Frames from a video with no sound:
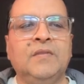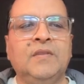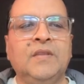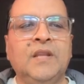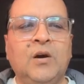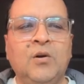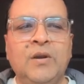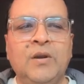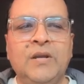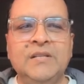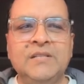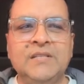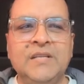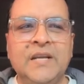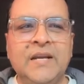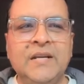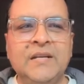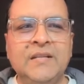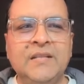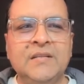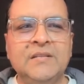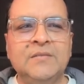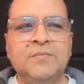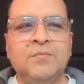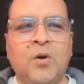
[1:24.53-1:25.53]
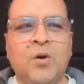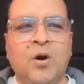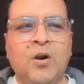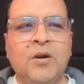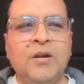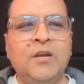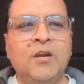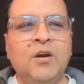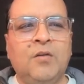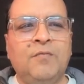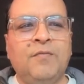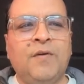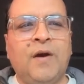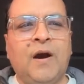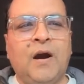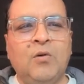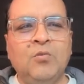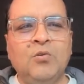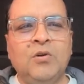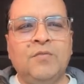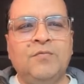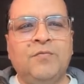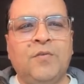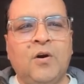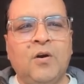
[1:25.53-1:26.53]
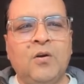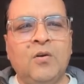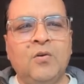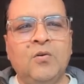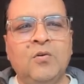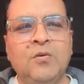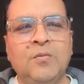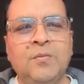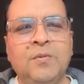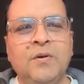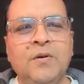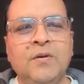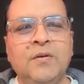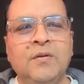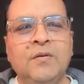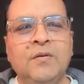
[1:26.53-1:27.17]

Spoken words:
Now inside this body of outer for loop,